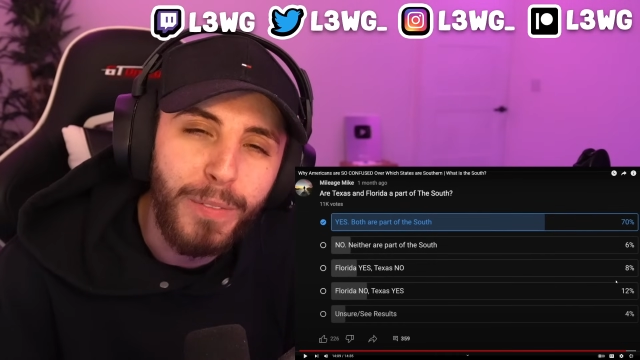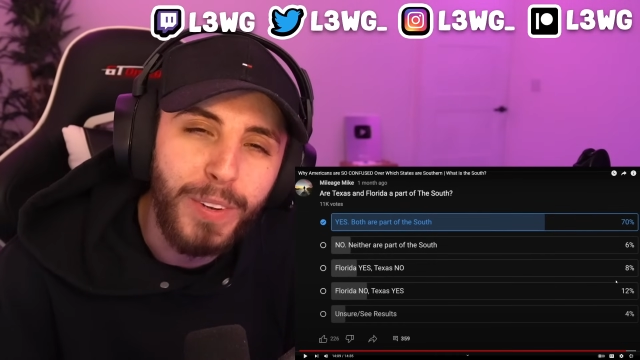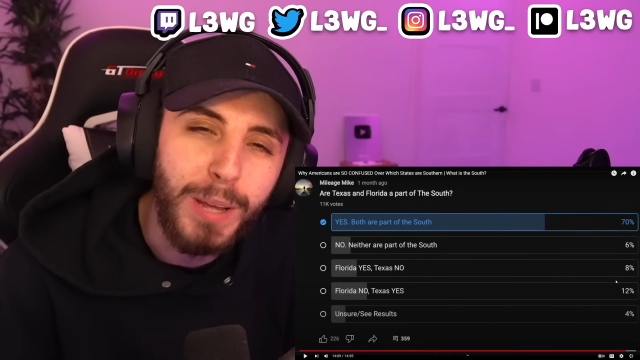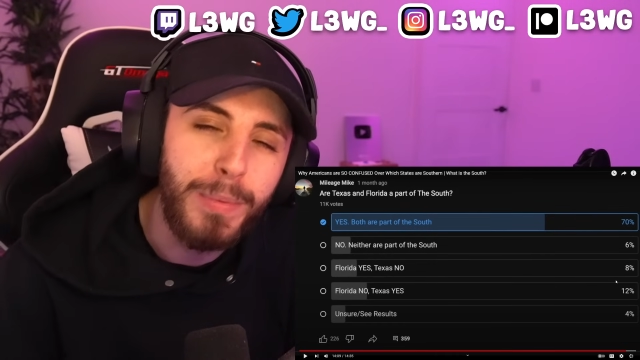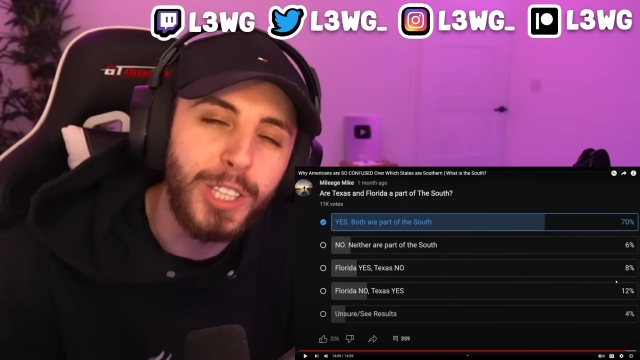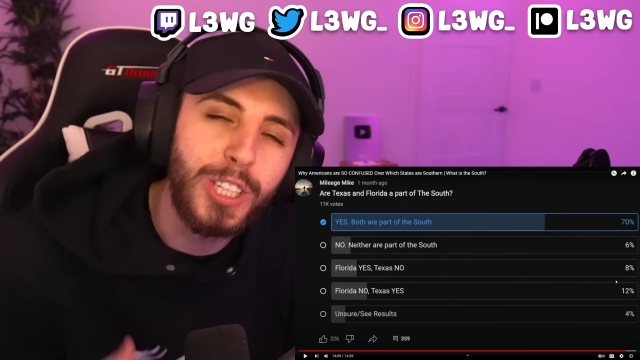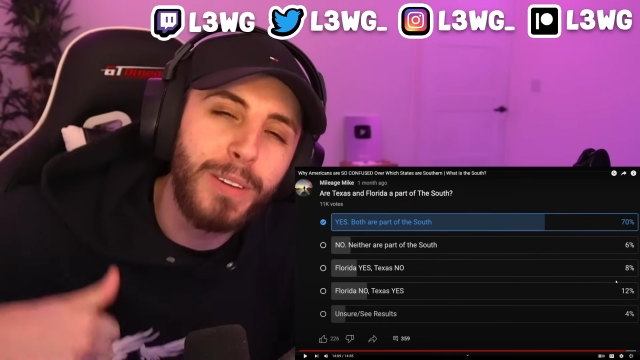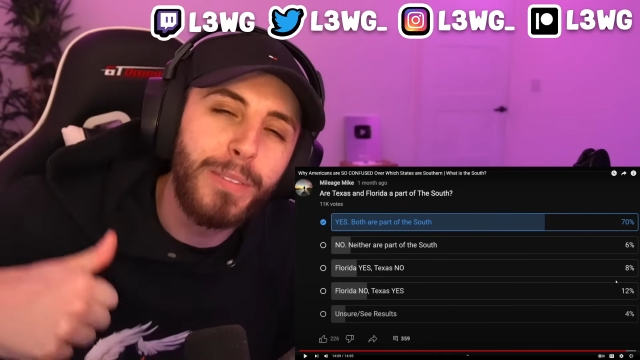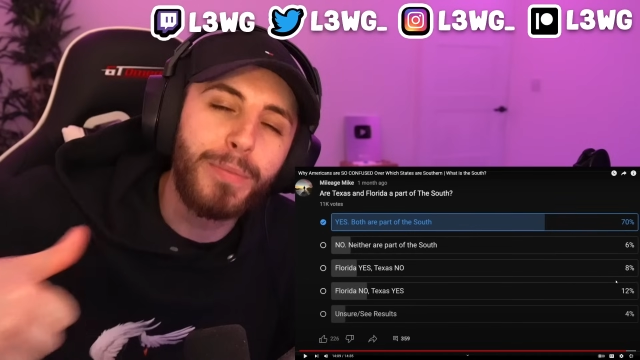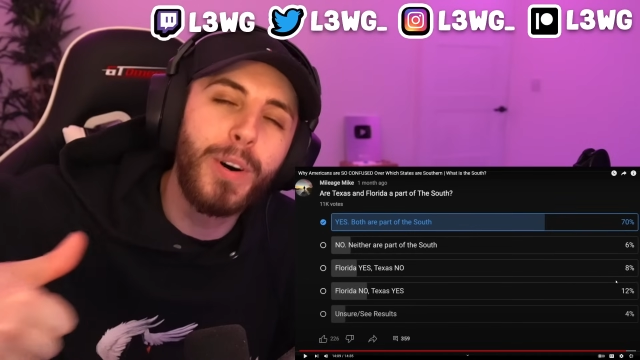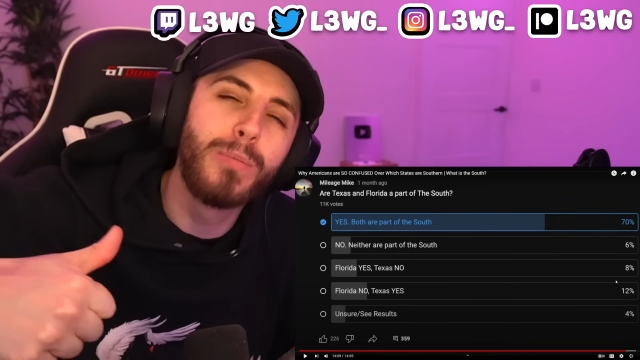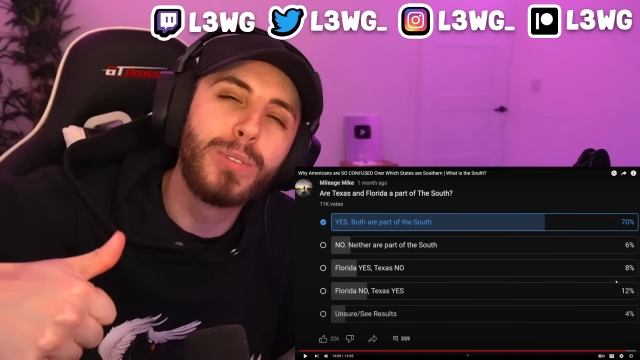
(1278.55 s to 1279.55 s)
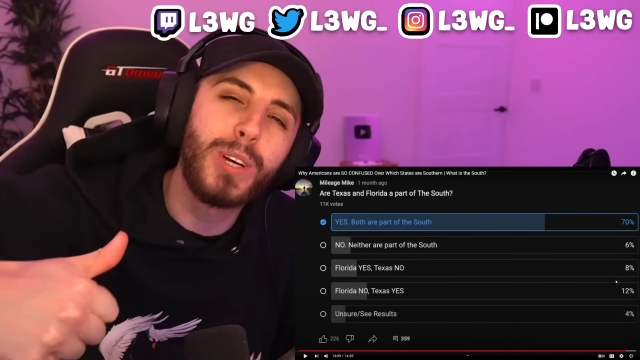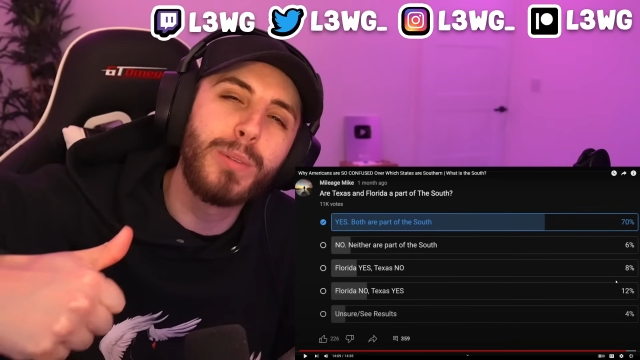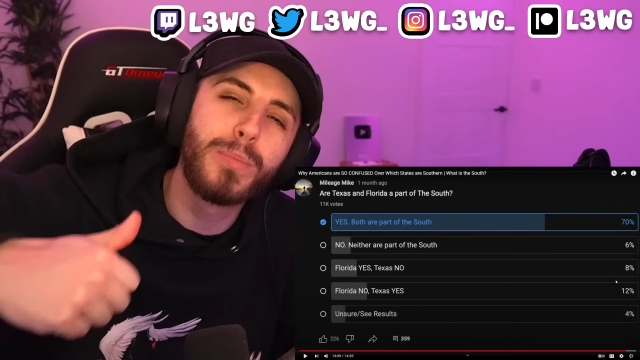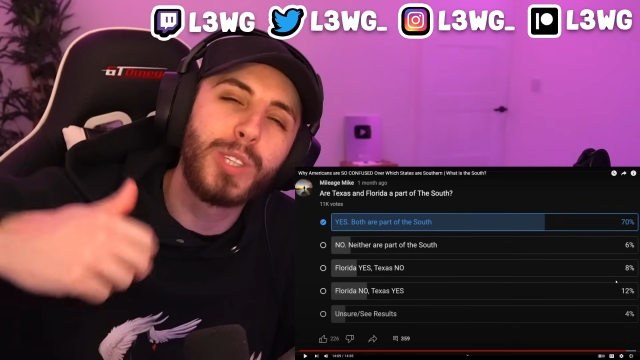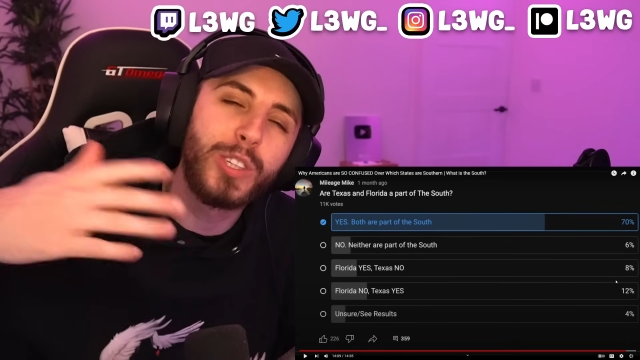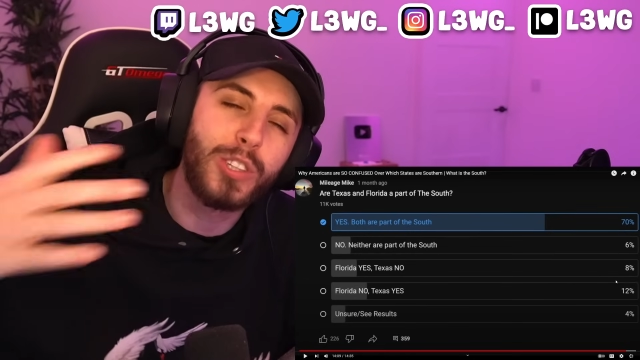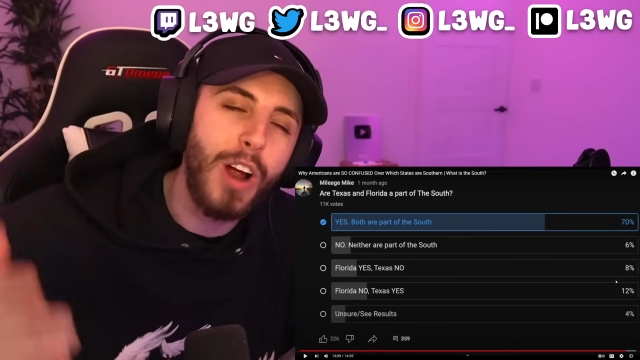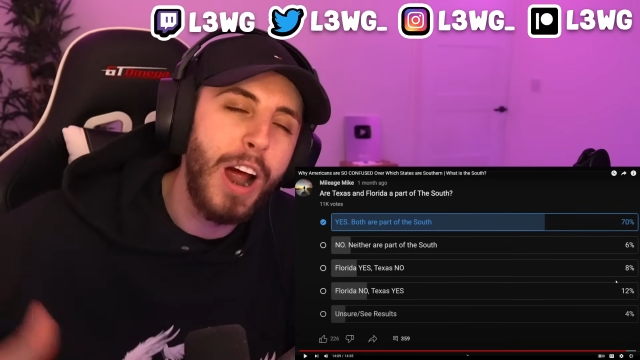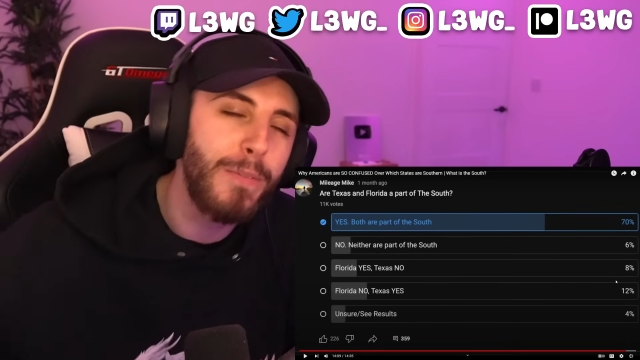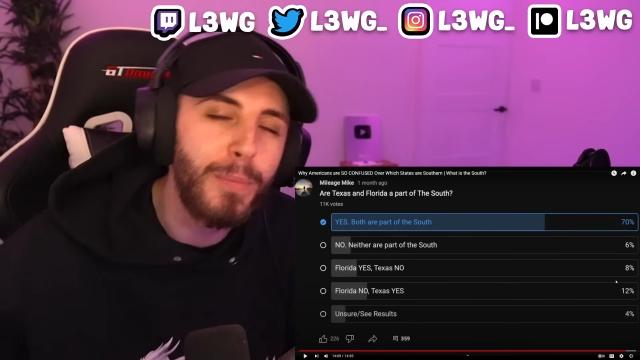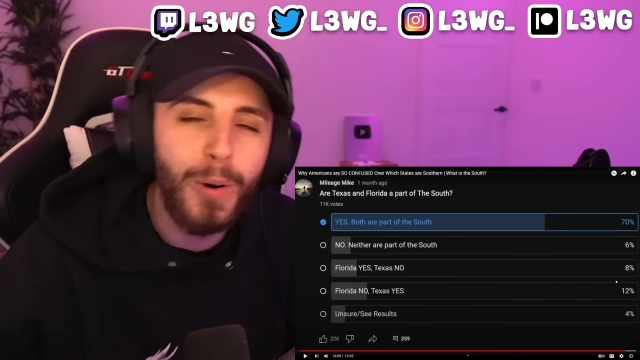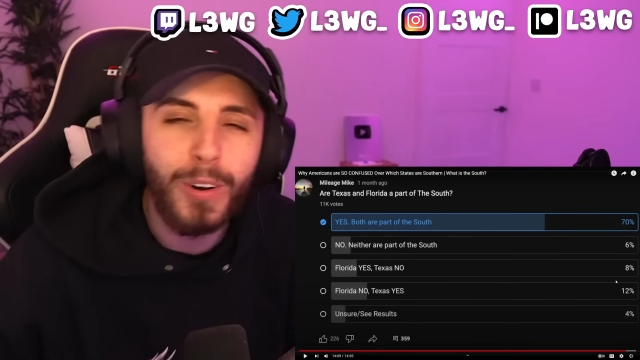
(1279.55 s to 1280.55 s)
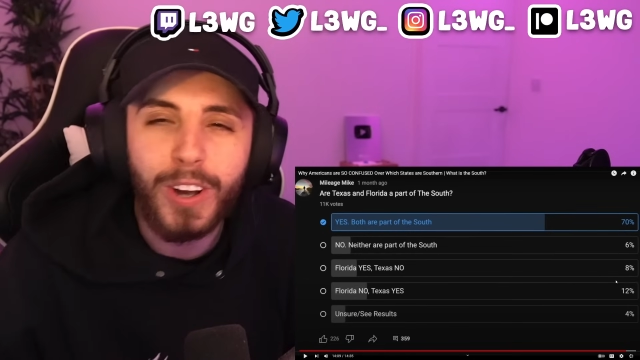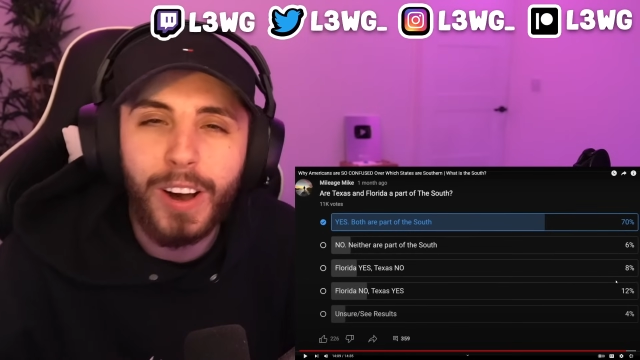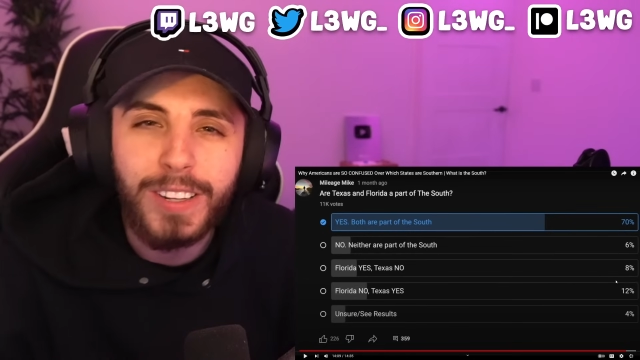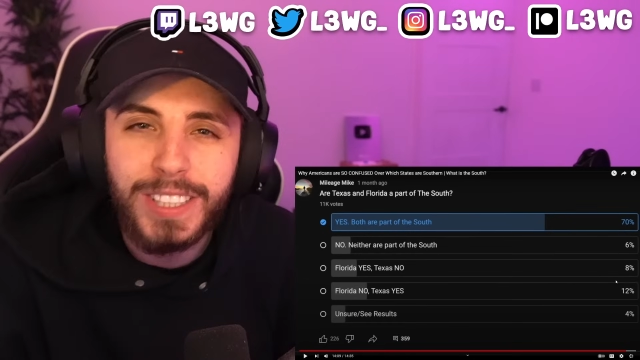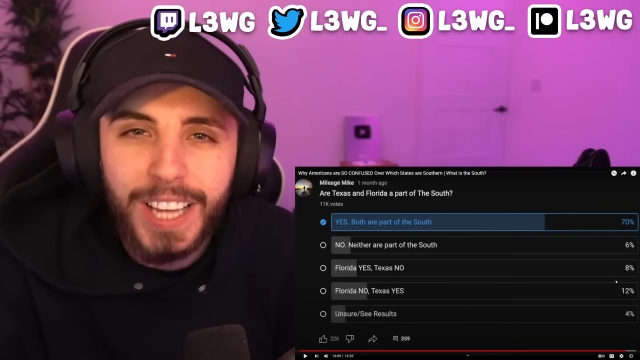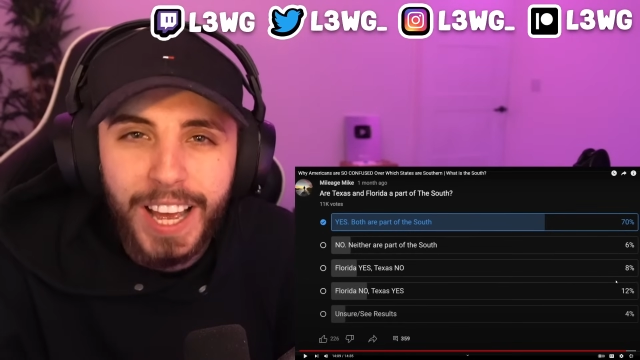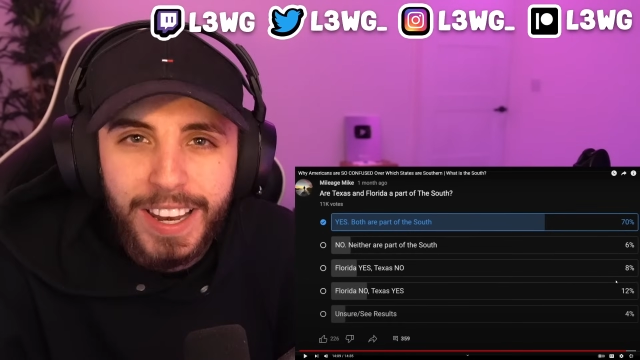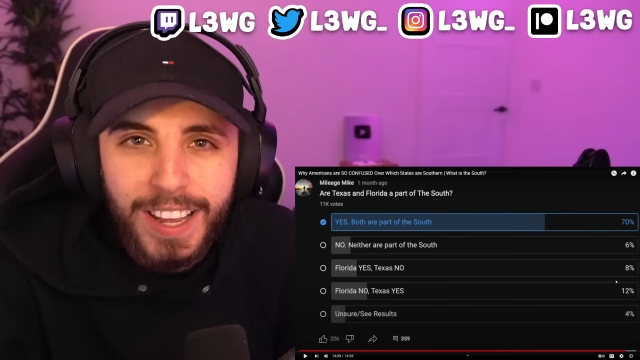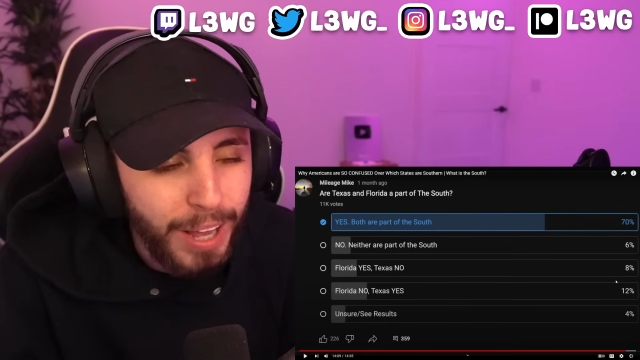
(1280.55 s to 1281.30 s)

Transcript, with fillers: If you did, make sure to leave a thumbs up, subscribe for more content.